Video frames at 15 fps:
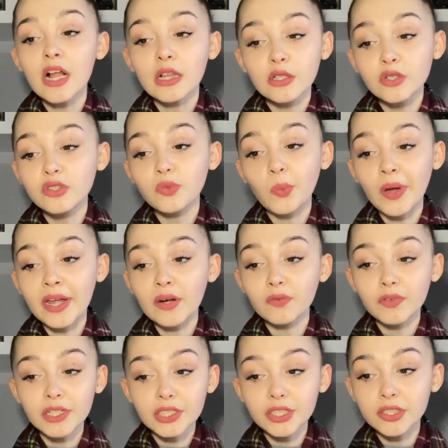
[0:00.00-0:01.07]
lose weight,
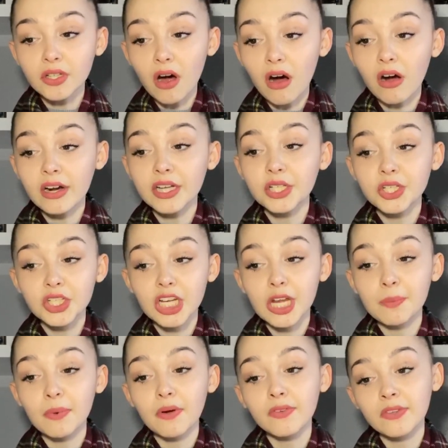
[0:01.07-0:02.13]
reach a target
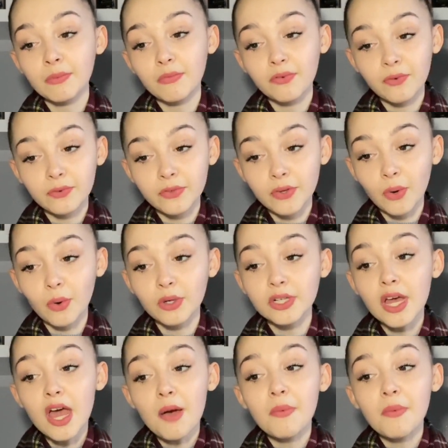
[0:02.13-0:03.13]
shape of some sort,